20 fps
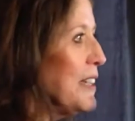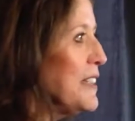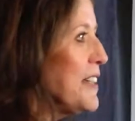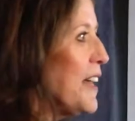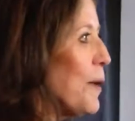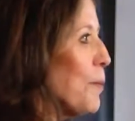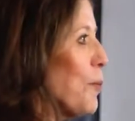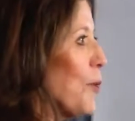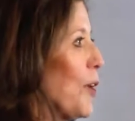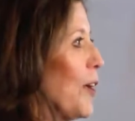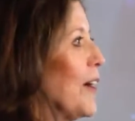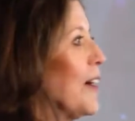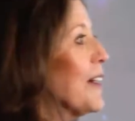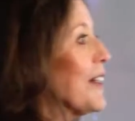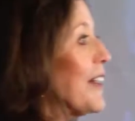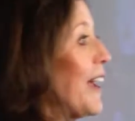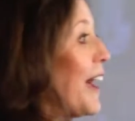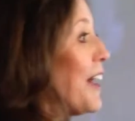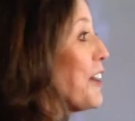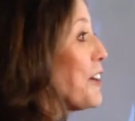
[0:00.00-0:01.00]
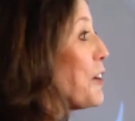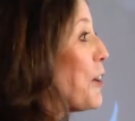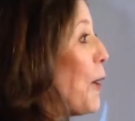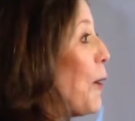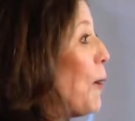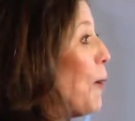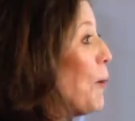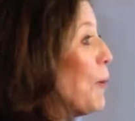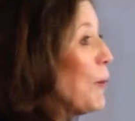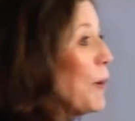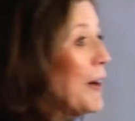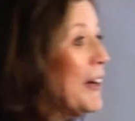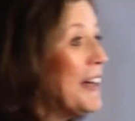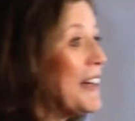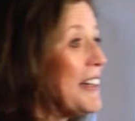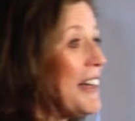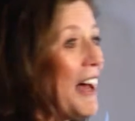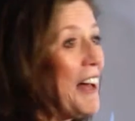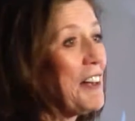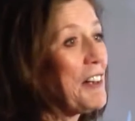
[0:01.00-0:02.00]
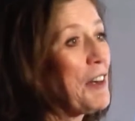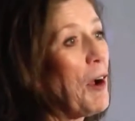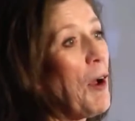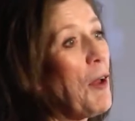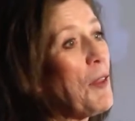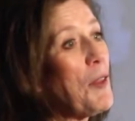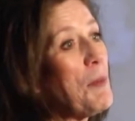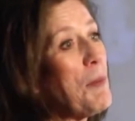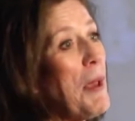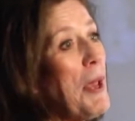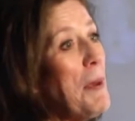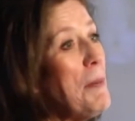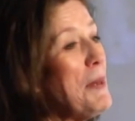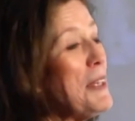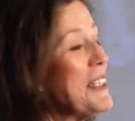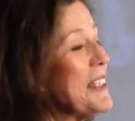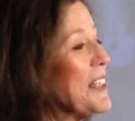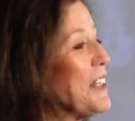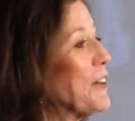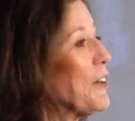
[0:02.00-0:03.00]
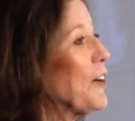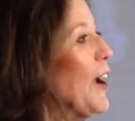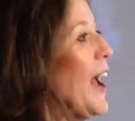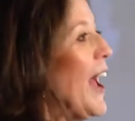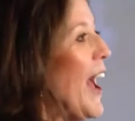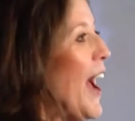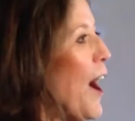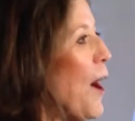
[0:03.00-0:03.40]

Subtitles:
Debra, gotta go, gotta call the babysitter.